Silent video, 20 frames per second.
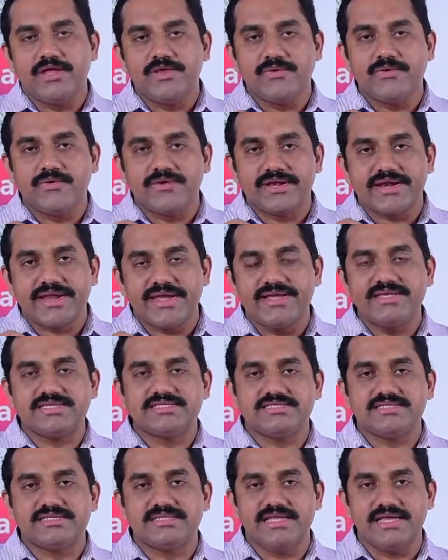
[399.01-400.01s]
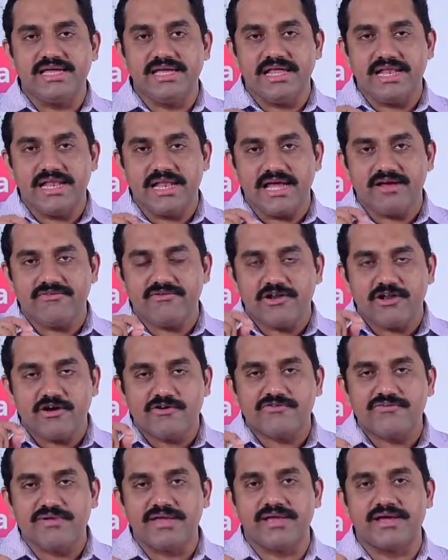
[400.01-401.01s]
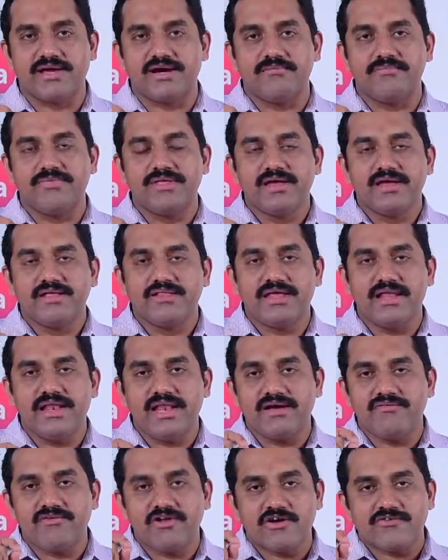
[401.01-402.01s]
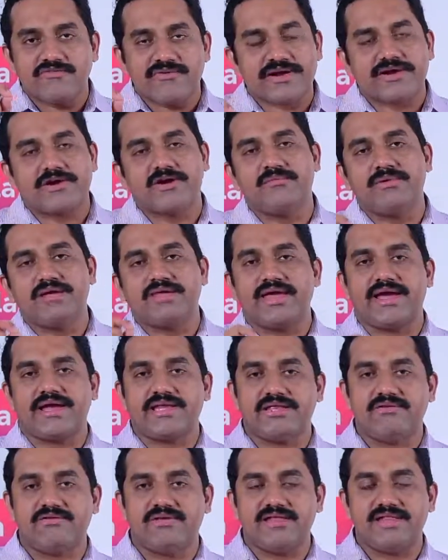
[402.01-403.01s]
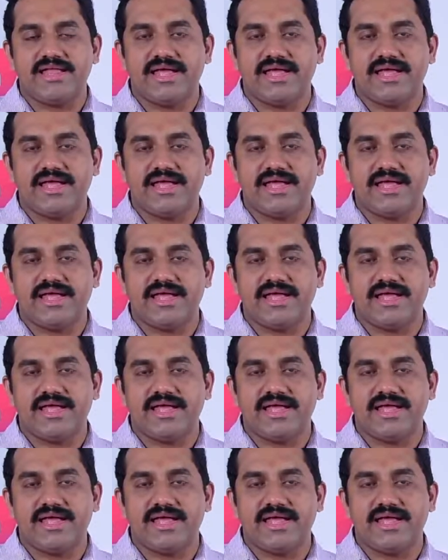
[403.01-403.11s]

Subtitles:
to raise the level of income, the level of economic activity.